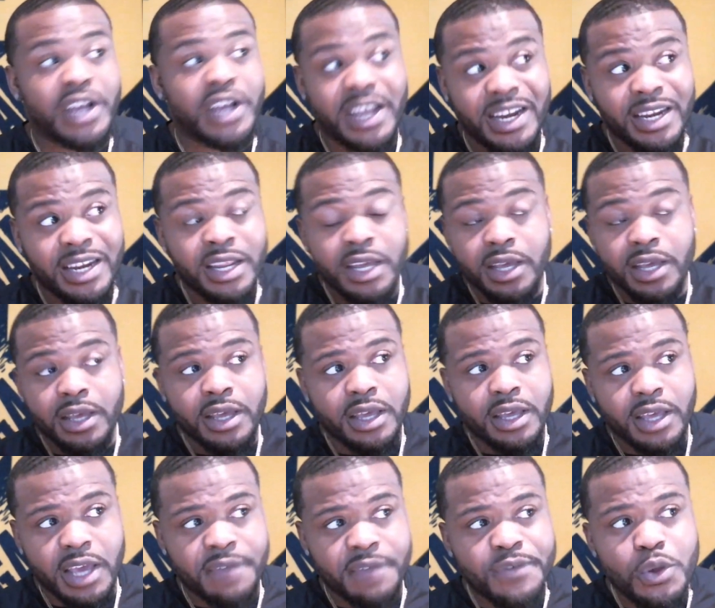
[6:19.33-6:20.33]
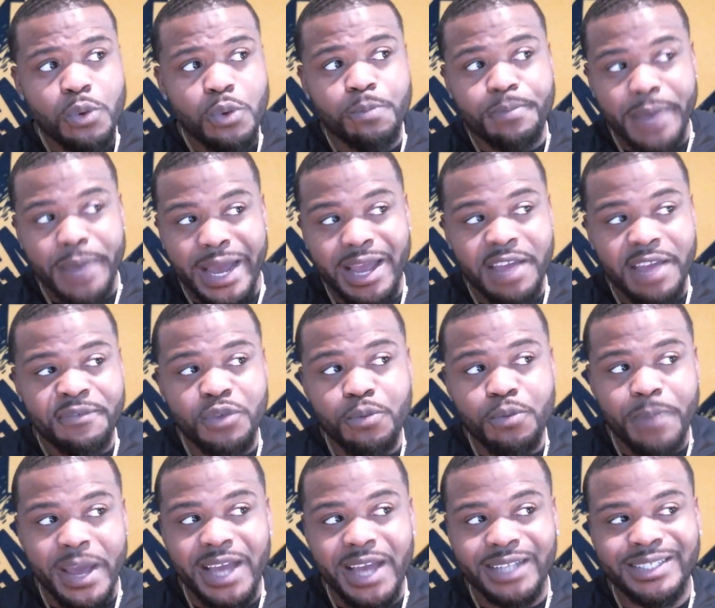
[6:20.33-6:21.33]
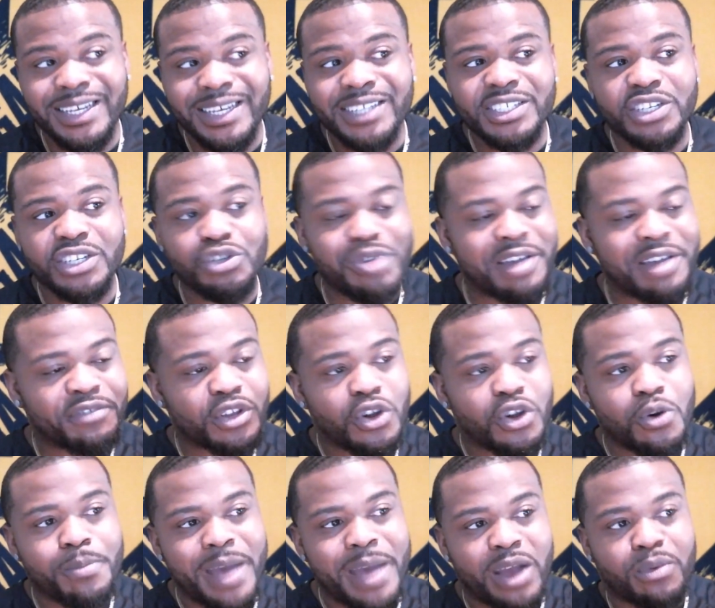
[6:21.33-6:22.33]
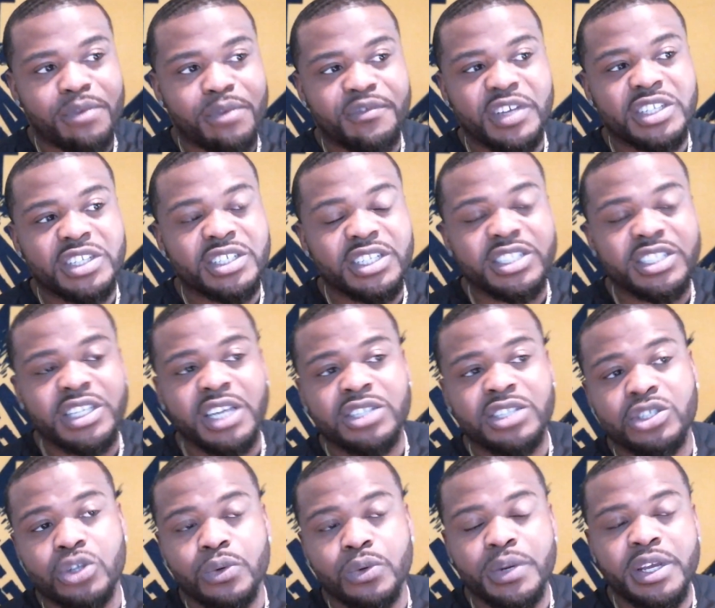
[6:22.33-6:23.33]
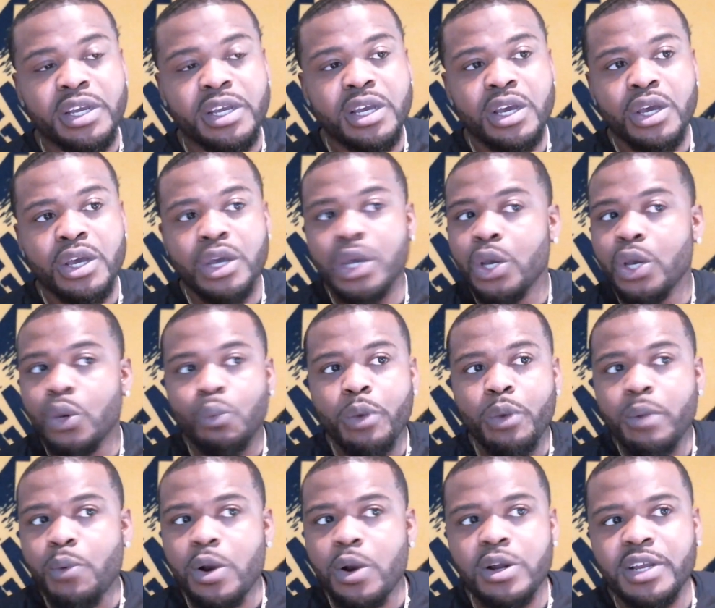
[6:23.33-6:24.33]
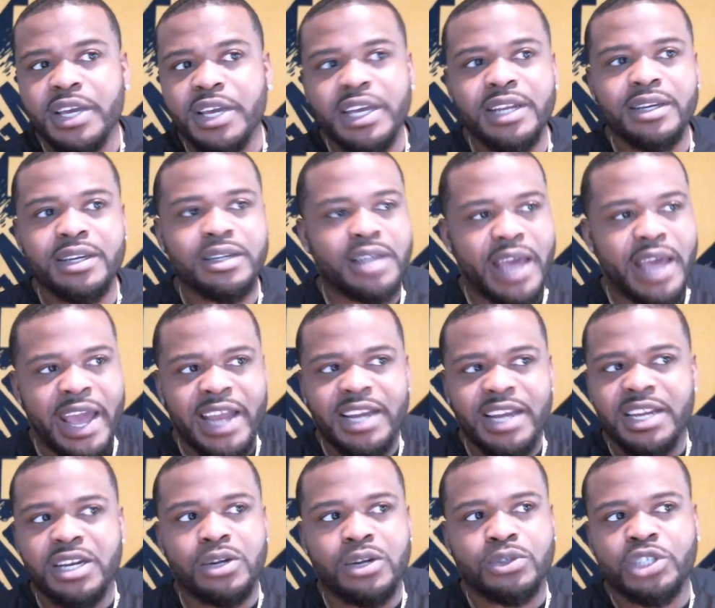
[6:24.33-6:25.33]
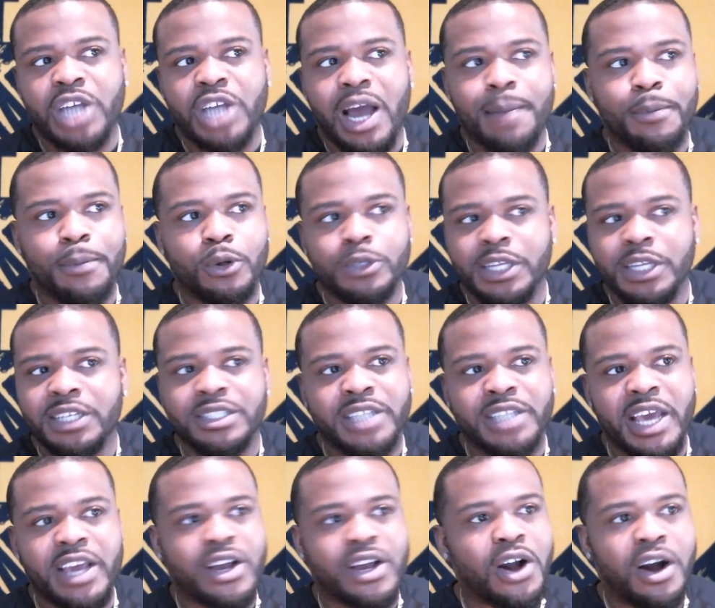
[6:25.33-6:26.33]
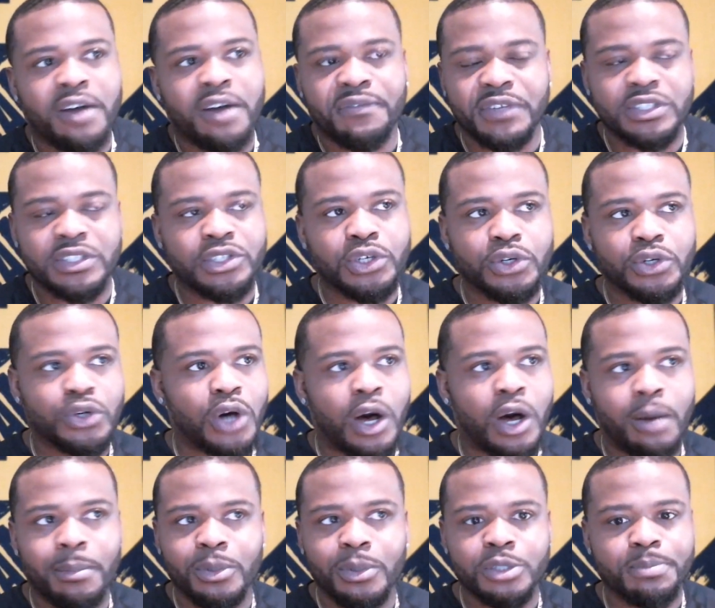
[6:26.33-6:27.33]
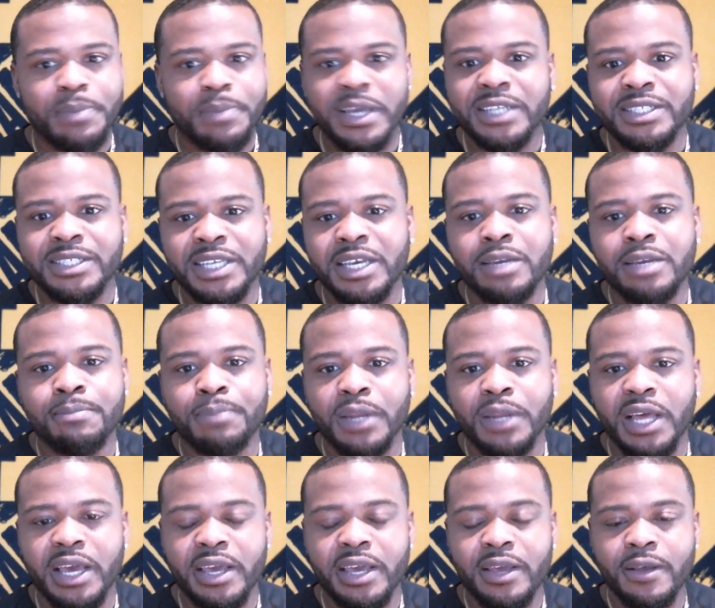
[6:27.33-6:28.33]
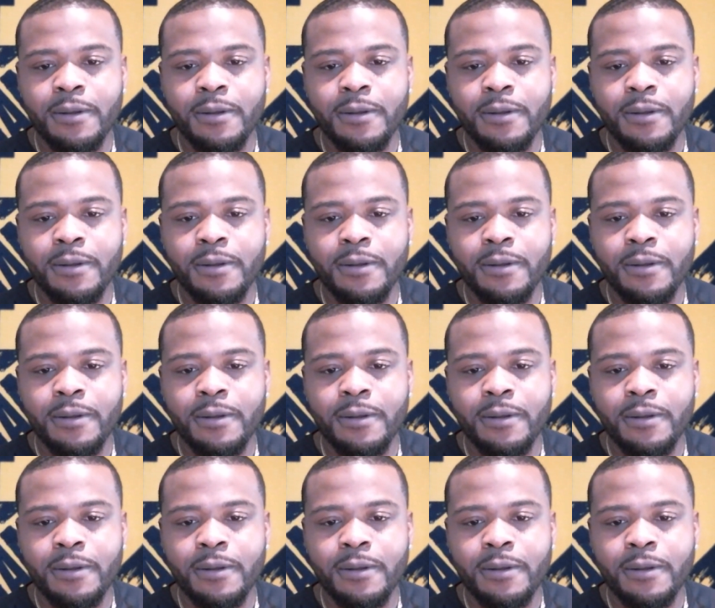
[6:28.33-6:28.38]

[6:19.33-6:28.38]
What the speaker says: And if you pay attention, you have to go back revisionist history. We weren't getting Aiden and Ojabo didn't take off until almost Big Ten play.